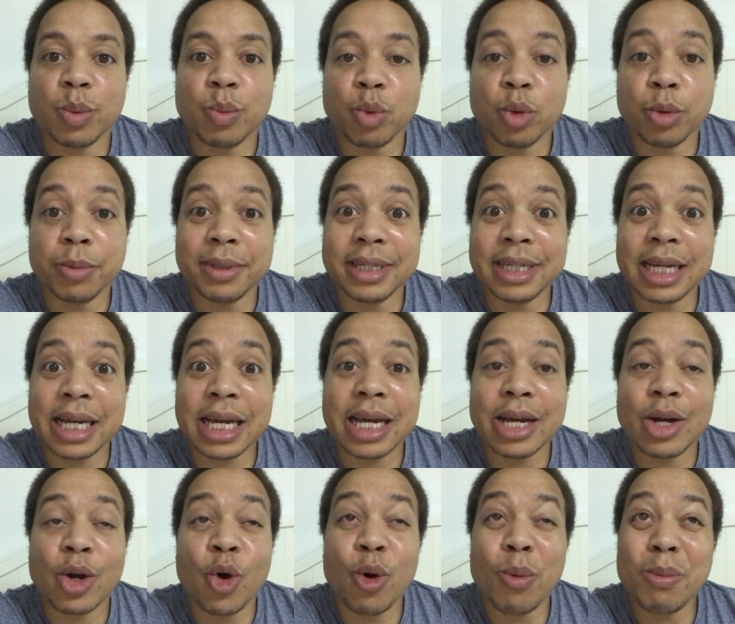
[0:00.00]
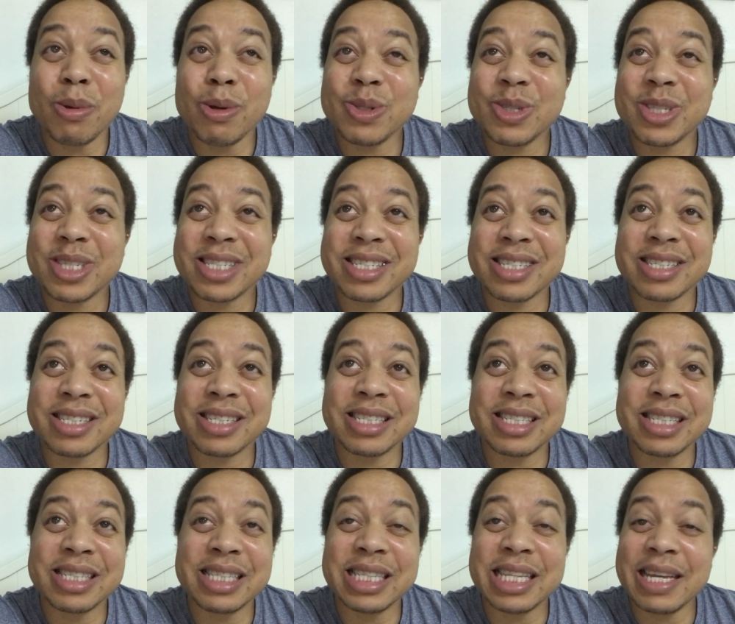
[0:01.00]
will be almost
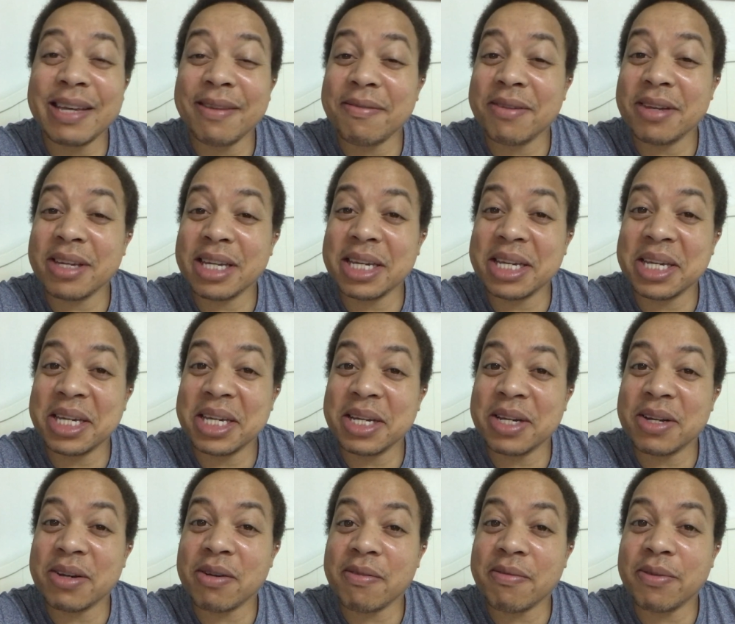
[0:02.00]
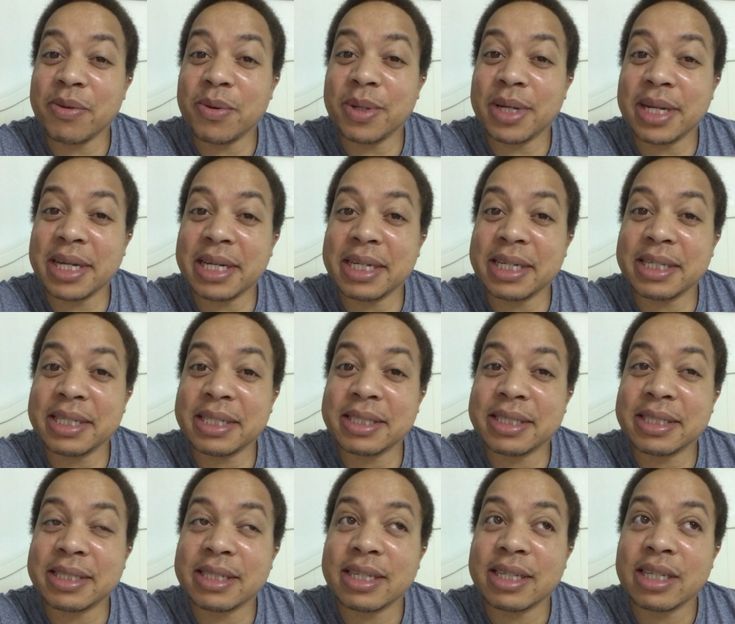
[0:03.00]
living here a few
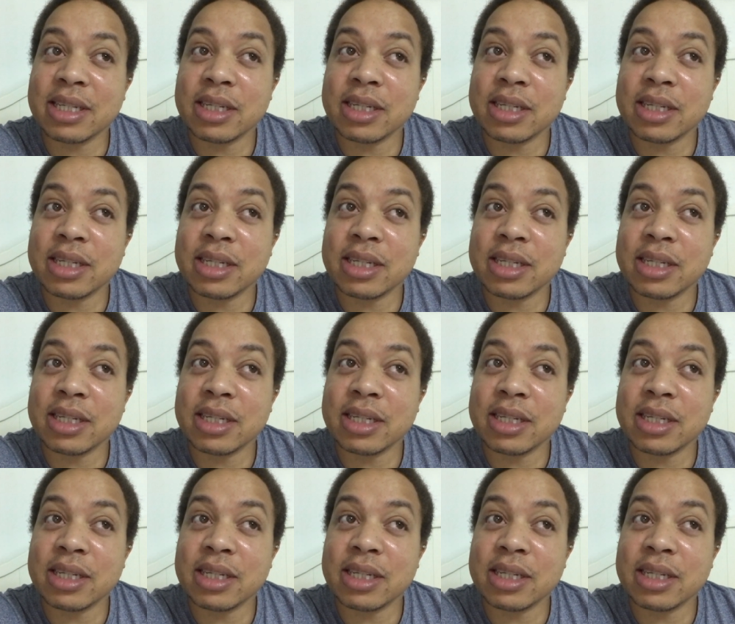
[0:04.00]
days.